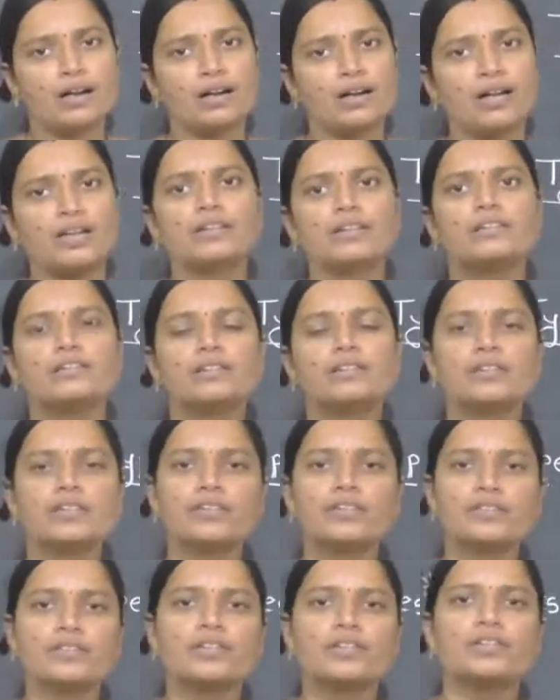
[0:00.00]
like the
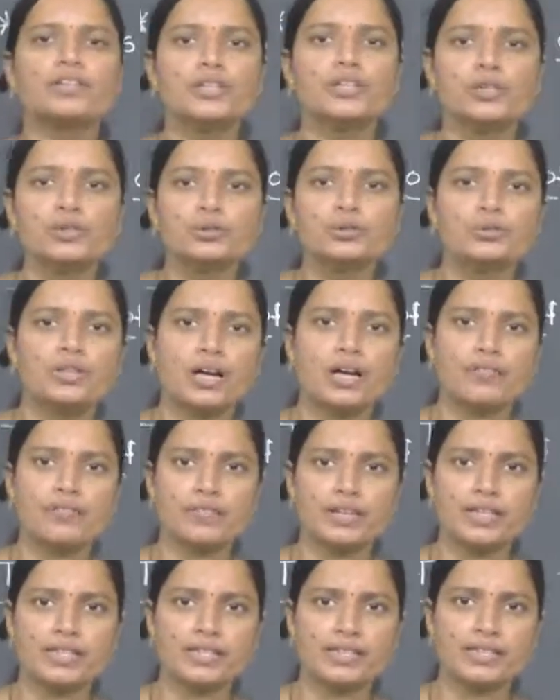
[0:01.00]
different tissues
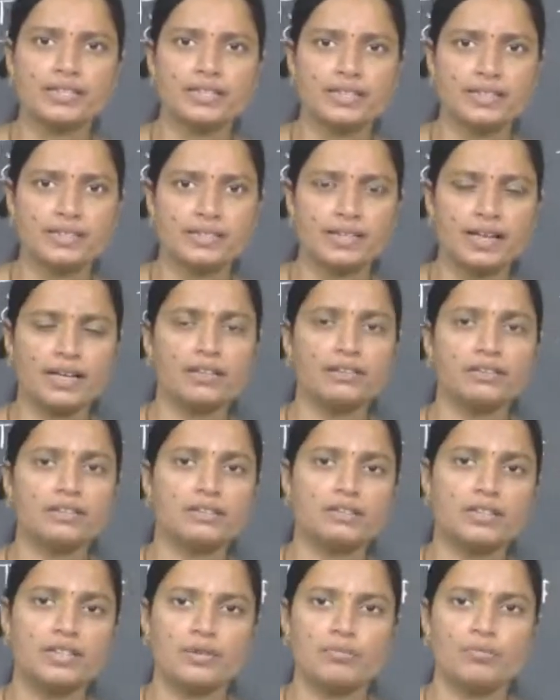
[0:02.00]
are present inside
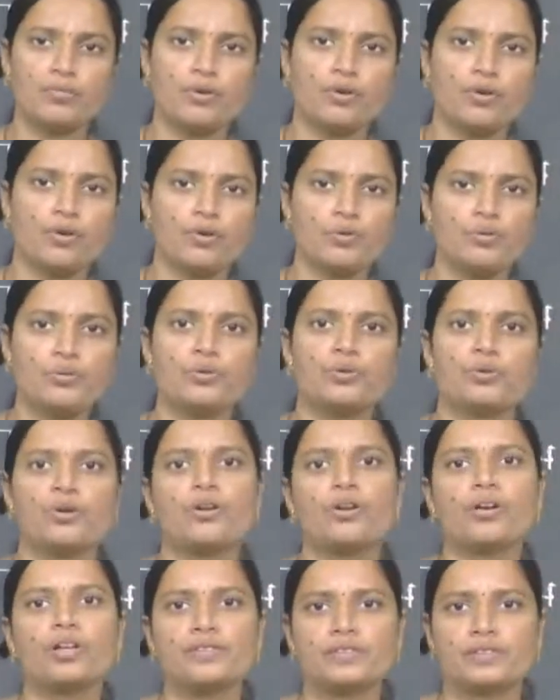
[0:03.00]
the stem or root
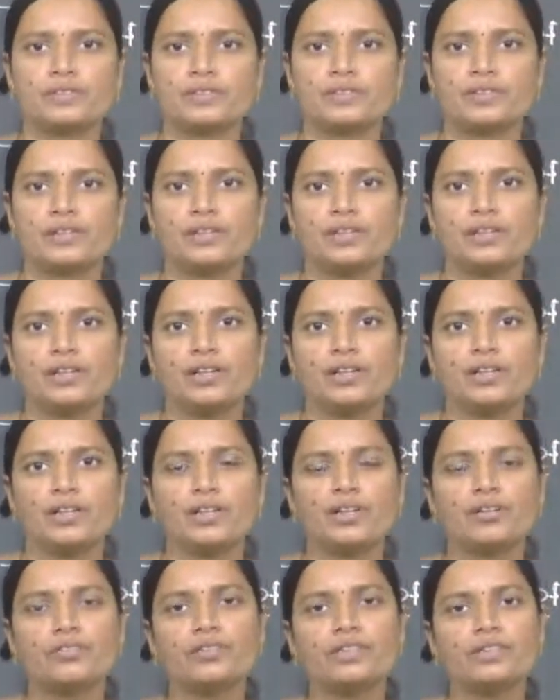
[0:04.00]
or leaves.
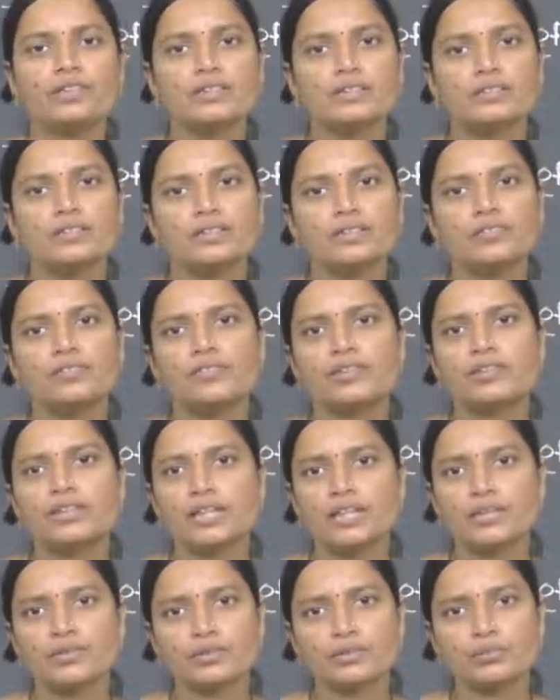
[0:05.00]
Now these
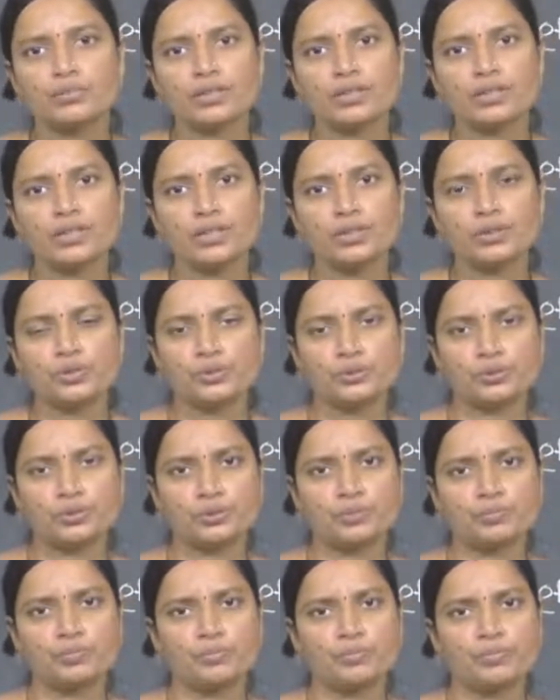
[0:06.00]
different types of the
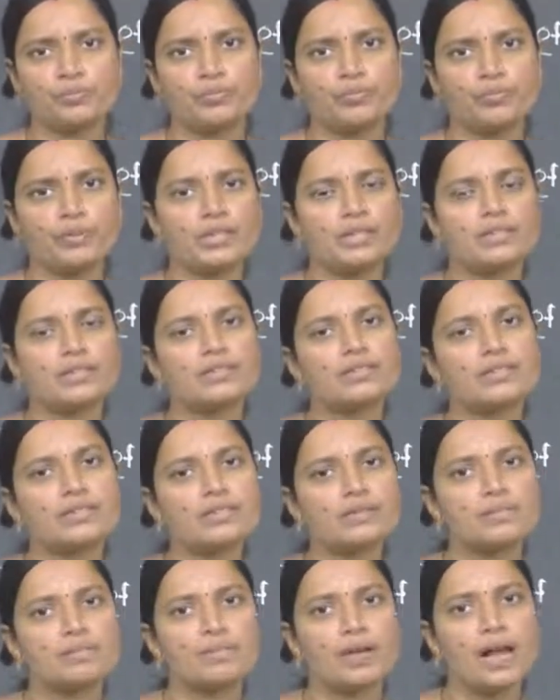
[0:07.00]
tissues means
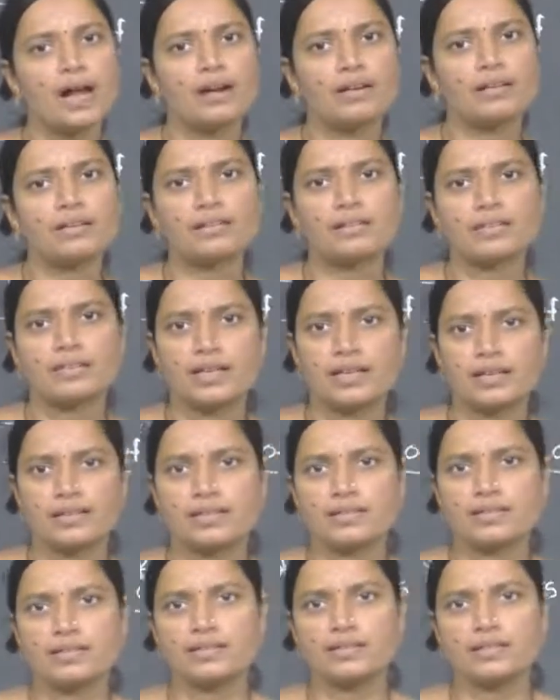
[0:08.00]
these plant
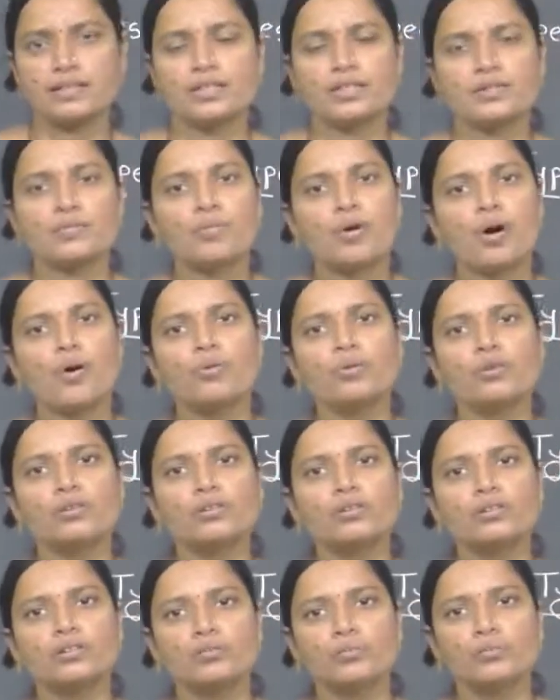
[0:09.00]
cells is
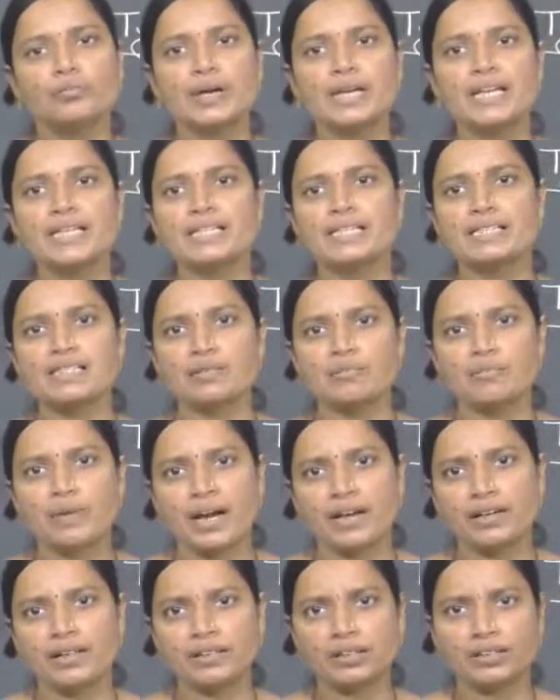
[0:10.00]
found the
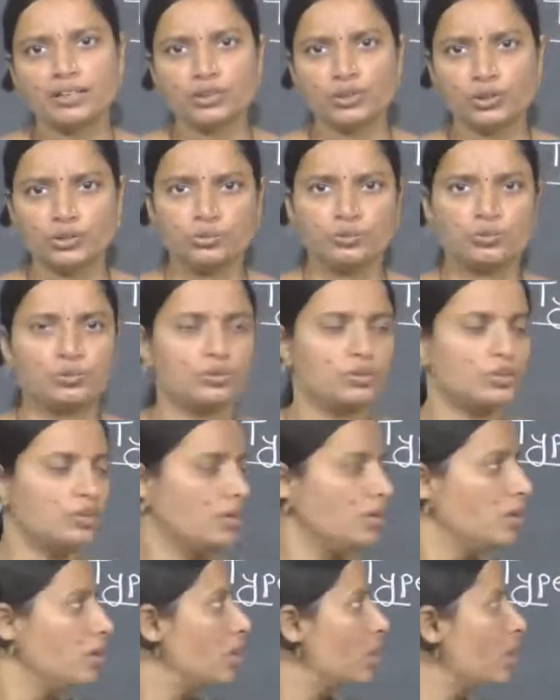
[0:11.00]
meristematic tissues.
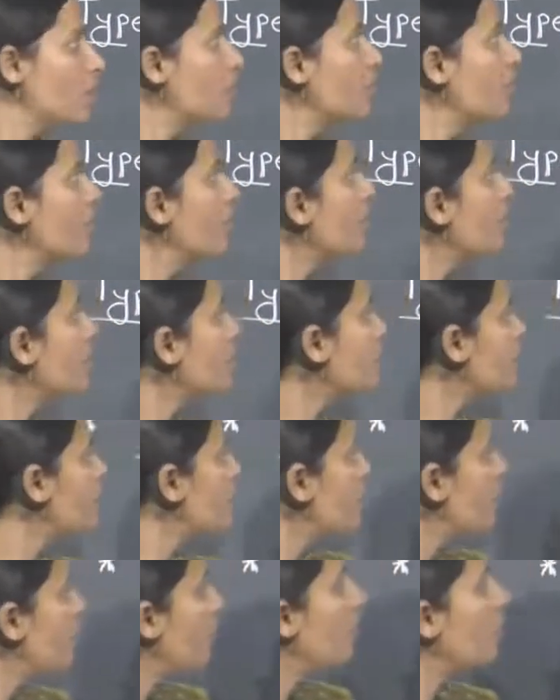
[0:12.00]
Now the
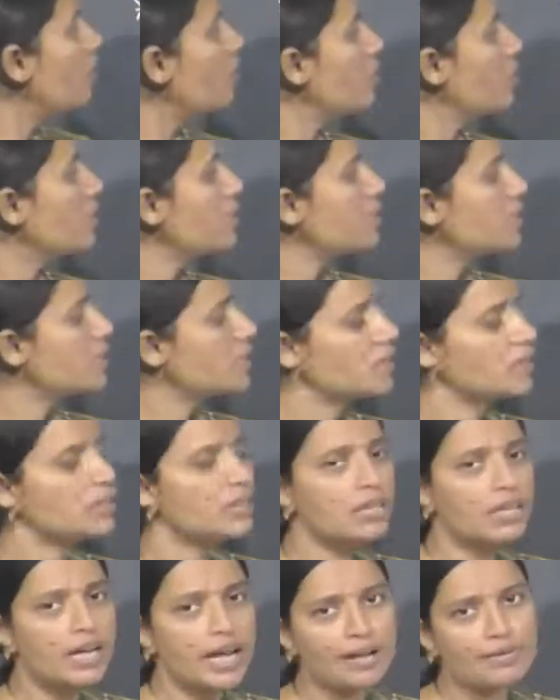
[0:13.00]
first of all discuss
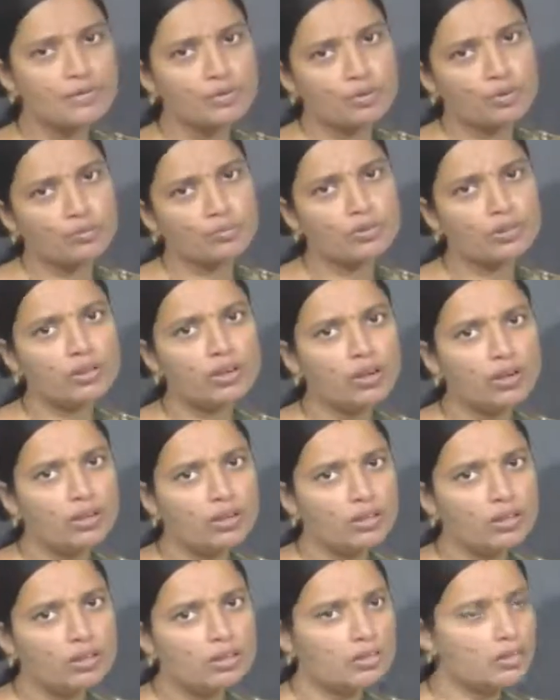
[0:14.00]
the types of
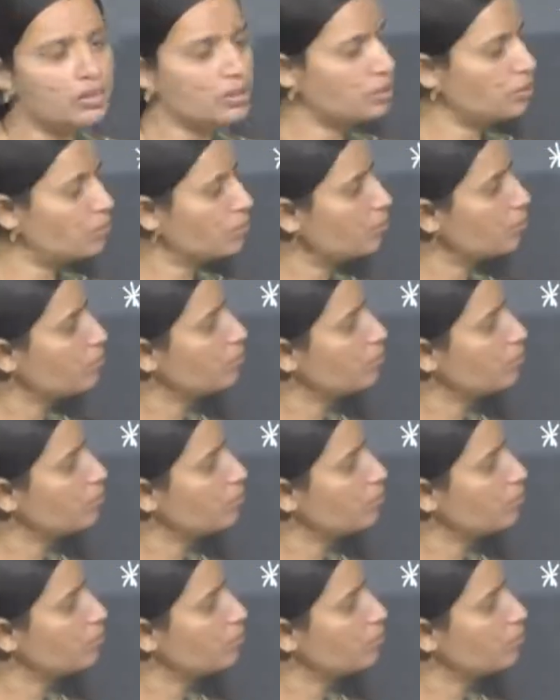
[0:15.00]
the tissue.